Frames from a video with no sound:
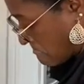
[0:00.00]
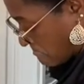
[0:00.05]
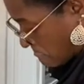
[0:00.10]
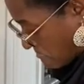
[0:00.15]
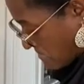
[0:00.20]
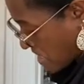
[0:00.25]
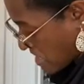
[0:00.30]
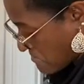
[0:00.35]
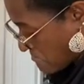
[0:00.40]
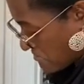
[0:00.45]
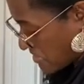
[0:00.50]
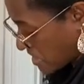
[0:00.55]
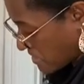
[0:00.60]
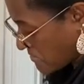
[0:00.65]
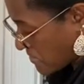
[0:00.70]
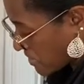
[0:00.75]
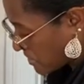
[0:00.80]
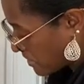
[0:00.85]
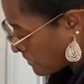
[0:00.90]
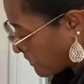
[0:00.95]
Yeah, didn't
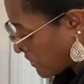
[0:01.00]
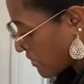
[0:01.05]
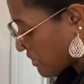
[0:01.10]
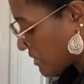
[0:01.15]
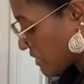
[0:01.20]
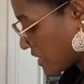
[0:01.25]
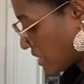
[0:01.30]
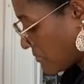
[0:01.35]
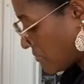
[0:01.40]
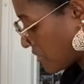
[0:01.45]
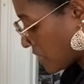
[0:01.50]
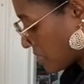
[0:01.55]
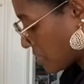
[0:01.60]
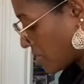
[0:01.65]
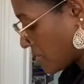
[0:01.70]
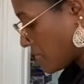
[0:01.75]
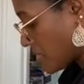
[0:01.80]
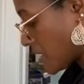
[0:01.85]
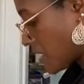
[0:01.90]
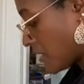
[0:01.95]
work the first time. Don't know
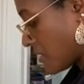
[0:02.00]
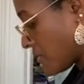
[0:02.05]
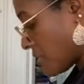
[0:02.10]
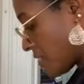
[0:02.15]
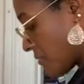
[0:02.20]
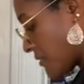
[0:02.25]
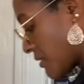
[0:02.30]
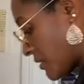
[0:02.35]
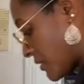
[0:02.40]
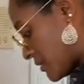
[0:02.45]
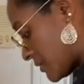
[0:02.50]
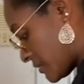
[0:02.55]
why I thought it would this